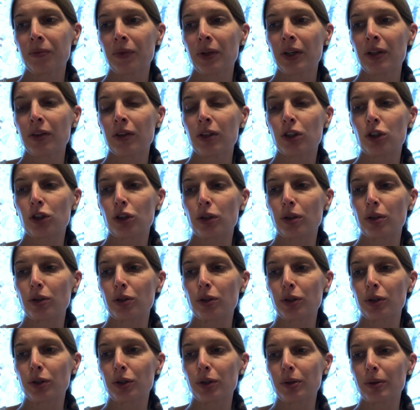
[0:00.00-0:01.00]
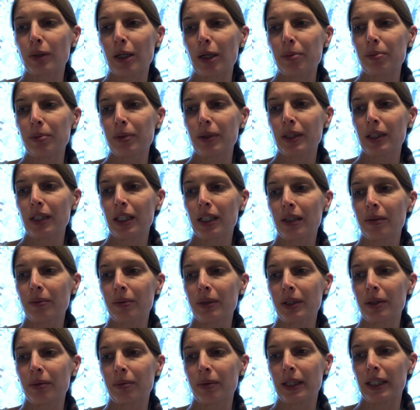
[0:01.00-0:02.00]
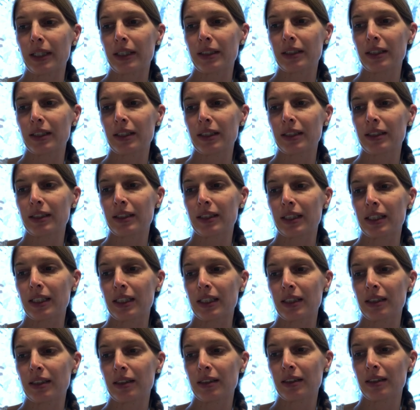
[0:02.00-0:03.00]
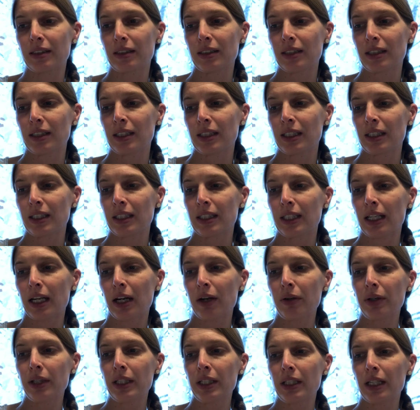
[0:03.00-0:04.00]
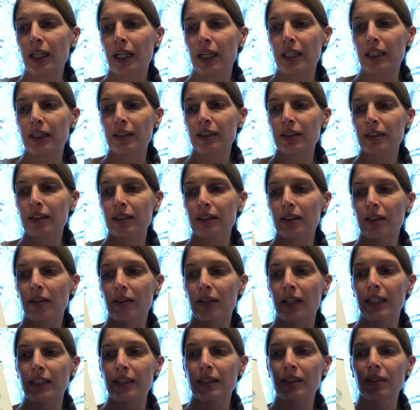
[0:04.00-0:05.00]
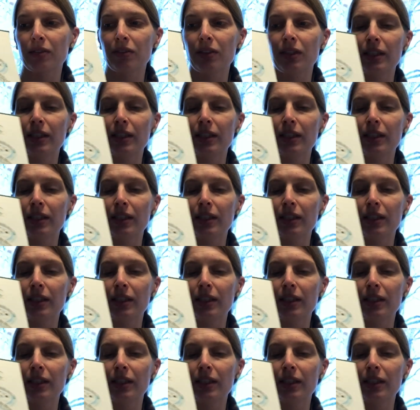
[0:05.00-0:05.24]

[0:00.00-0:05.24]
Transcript: The children grew up and went away to the city. Now at night, the lights of the